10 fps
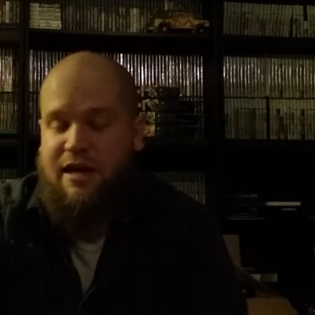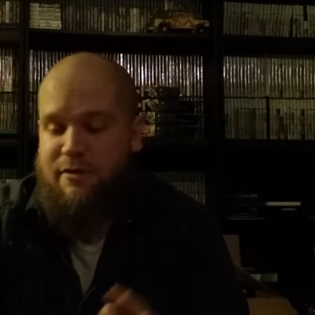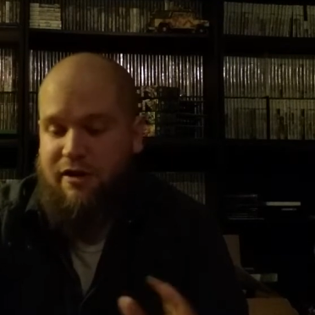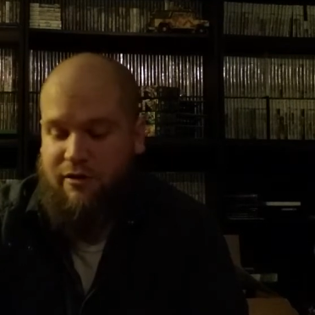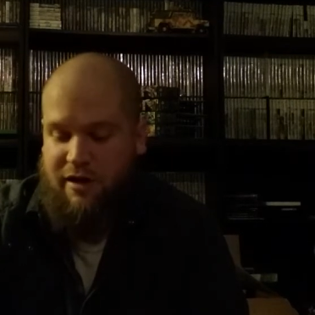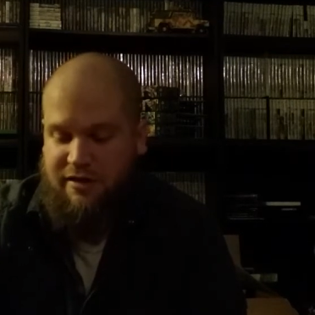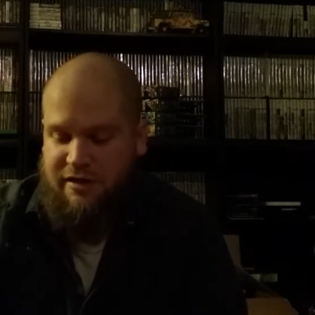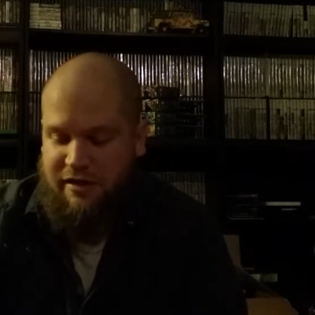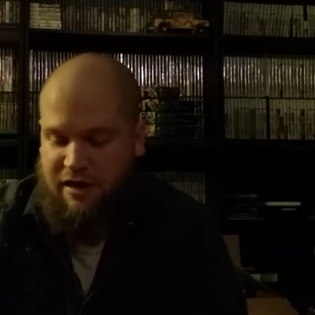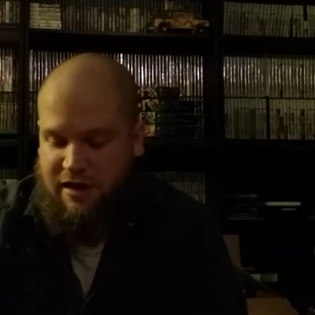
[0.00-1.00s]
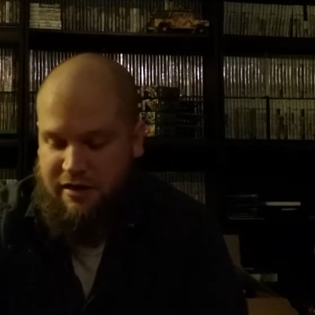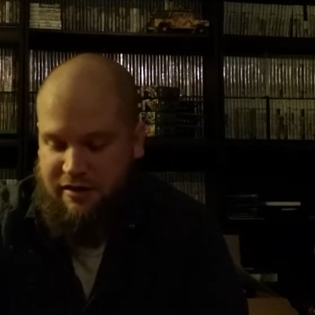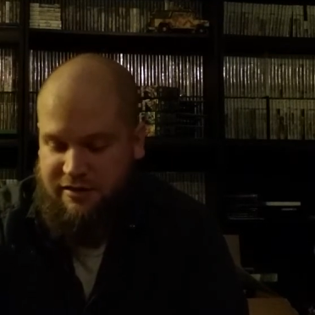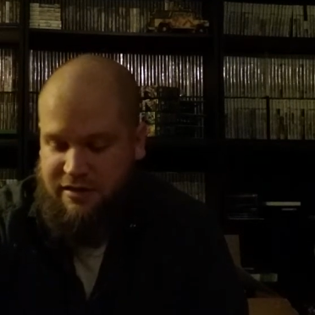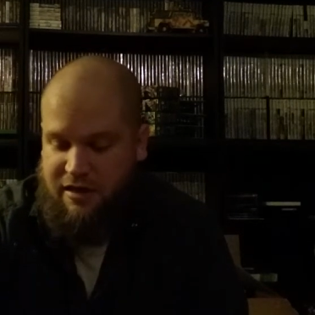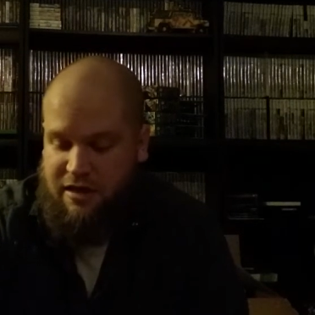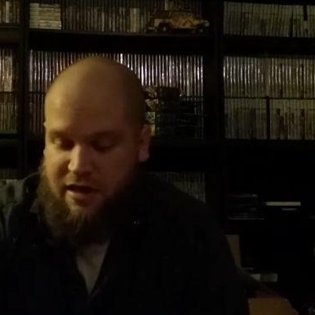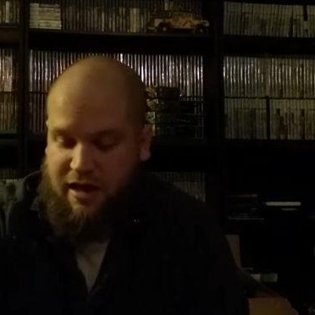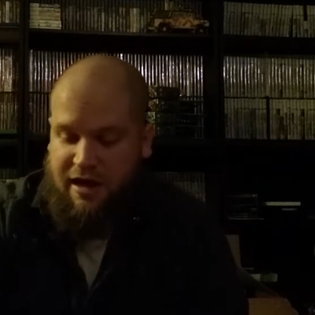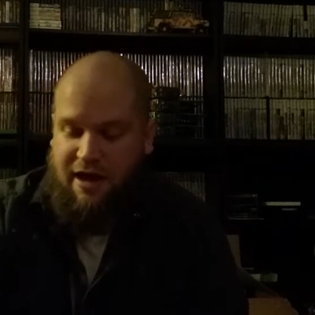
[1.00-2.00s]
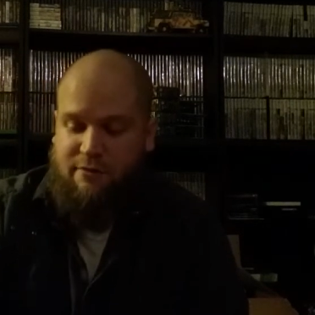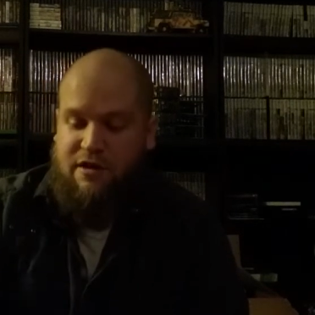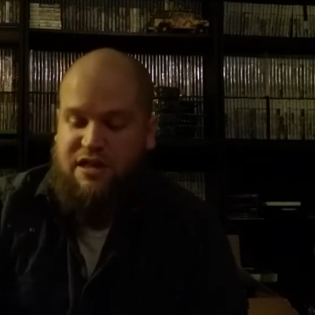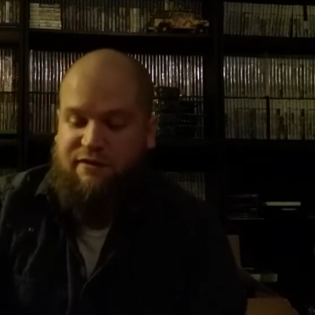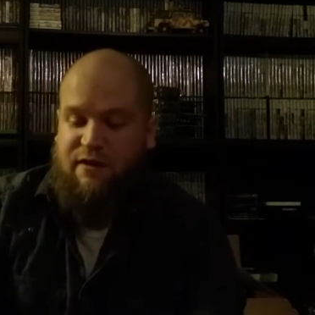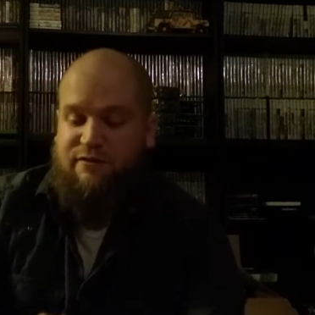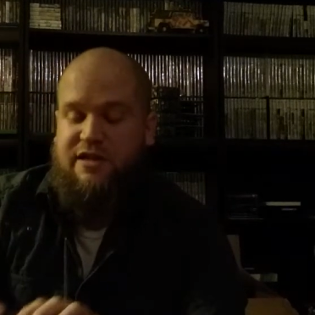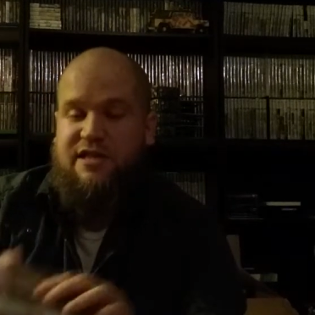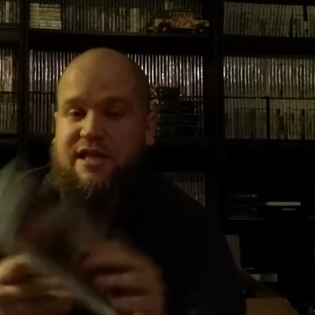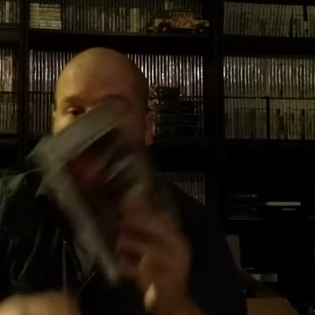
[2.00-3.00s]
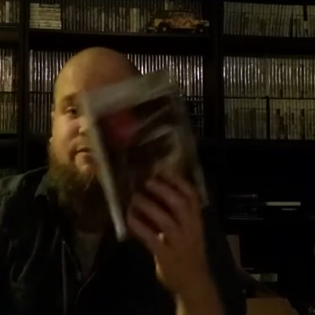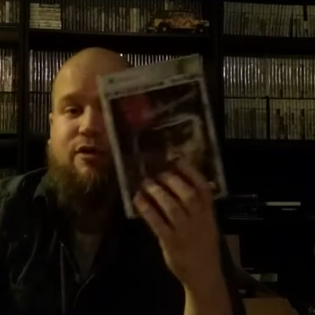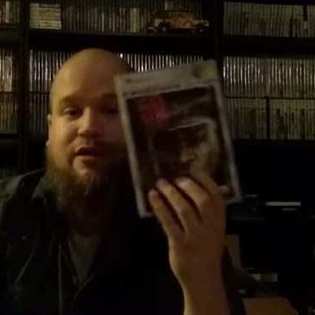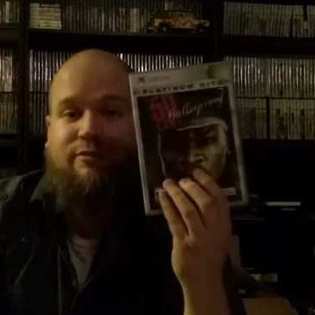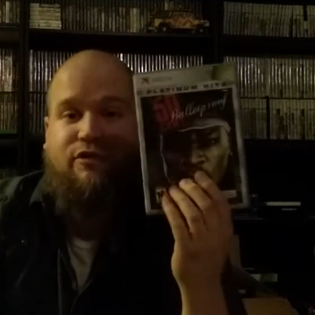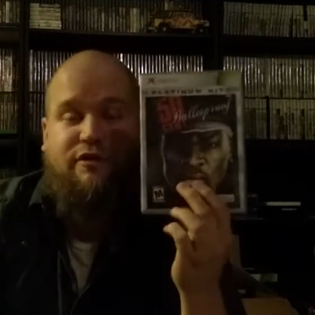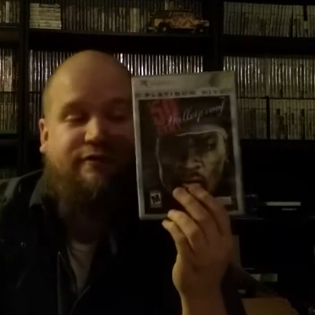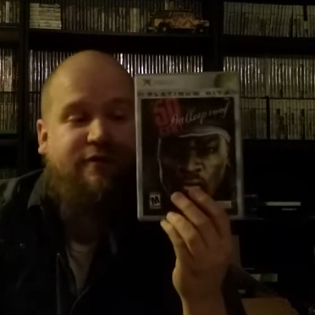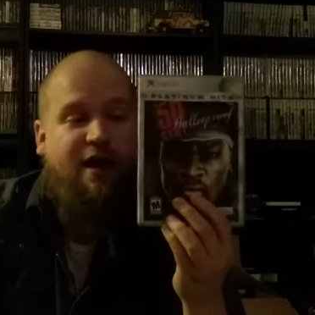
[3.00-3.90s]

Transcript: gave me a great deal on it, and that was 50 Cent Bulletproof.